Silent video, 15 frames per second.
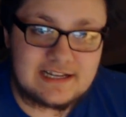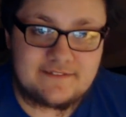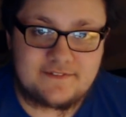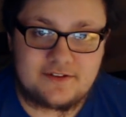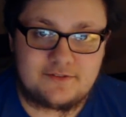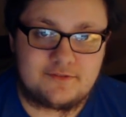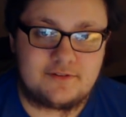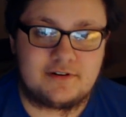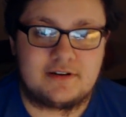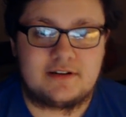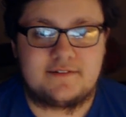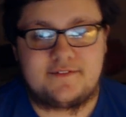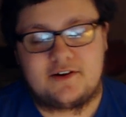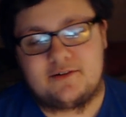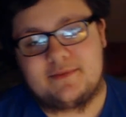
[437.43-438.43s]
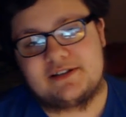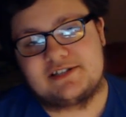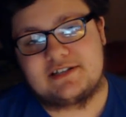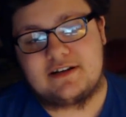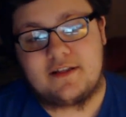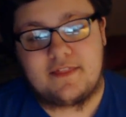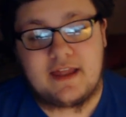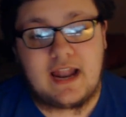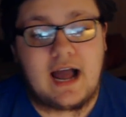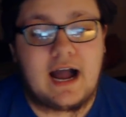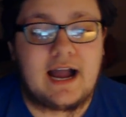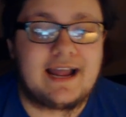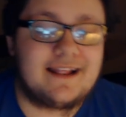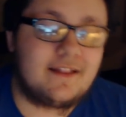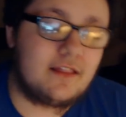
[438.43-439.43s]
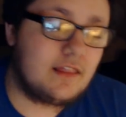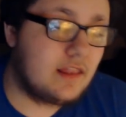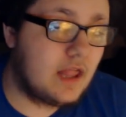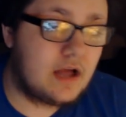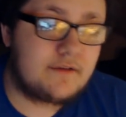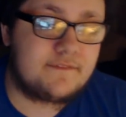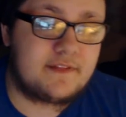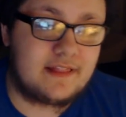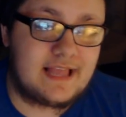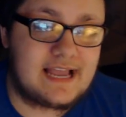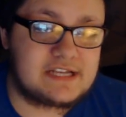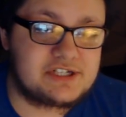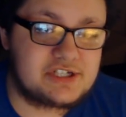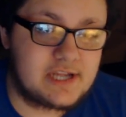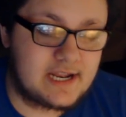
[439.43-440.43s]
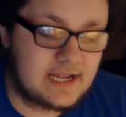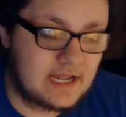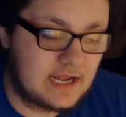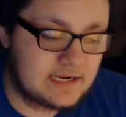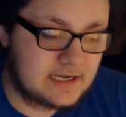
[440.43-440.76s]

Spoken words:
if you follow my channel, that I love The Last Jedi.